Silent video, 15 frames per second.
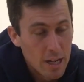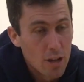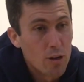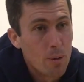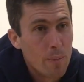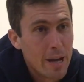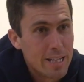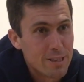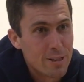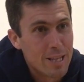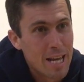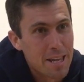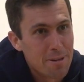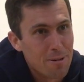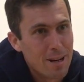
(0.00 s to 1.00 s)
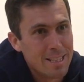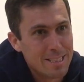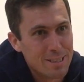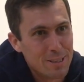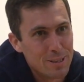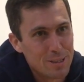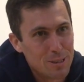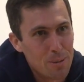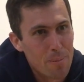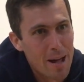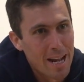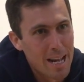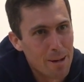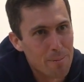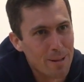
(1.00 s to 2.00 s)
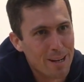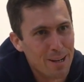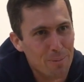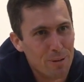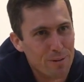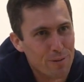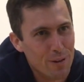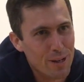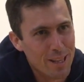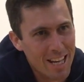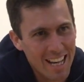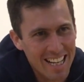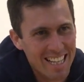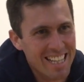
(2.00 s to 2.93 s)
Tell your mate on the other end to back up a little bit further.